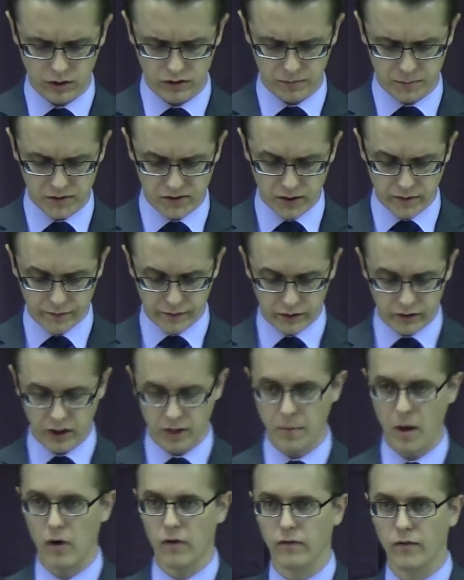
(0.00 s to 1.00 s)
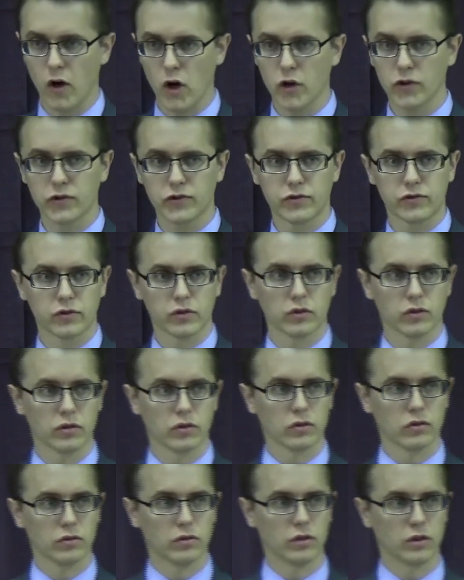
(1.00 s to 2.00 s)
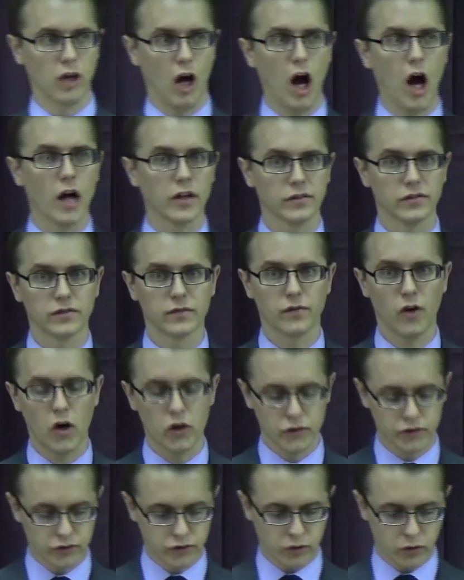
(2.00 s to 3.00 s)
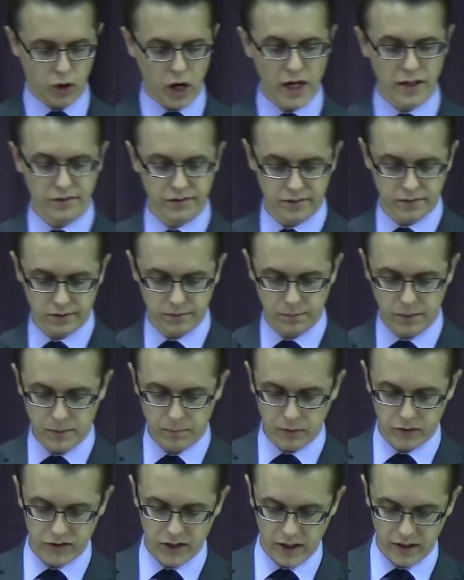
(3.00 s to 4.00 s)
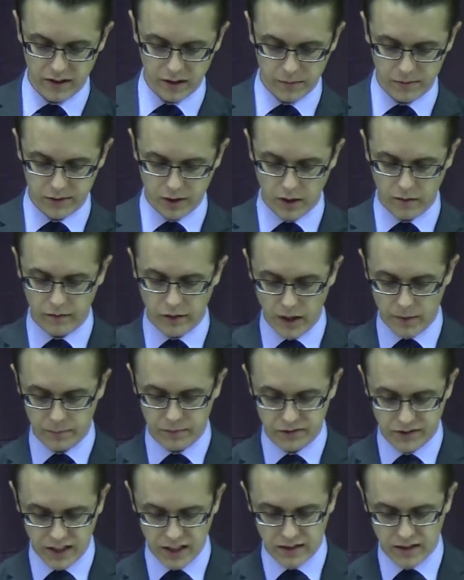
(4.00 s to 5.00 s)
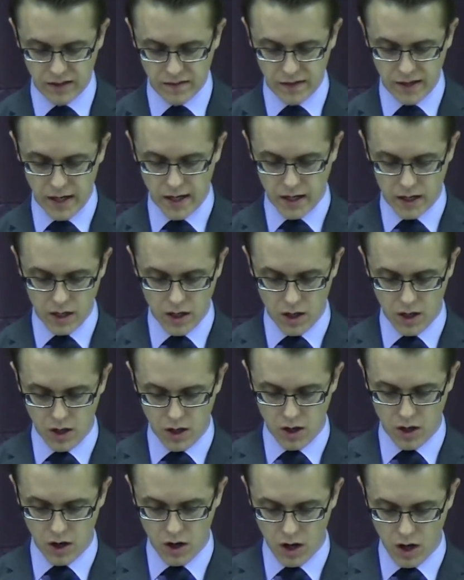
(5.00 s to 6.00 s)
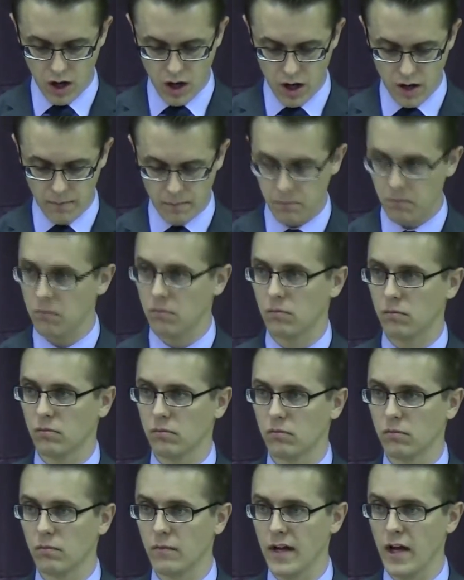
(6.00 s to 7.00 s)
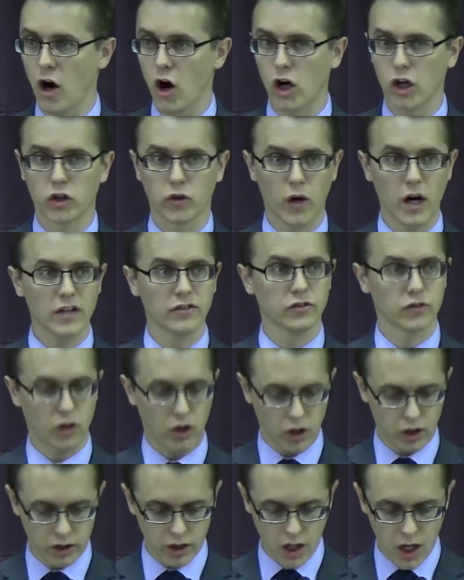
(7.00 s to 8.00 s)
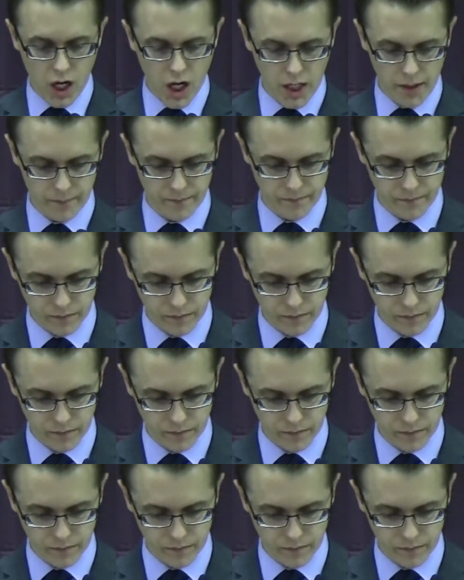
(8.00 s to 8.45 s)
specifically about false gods, false Christs, people setting themselves up, saying that they um, they are Christ or are God.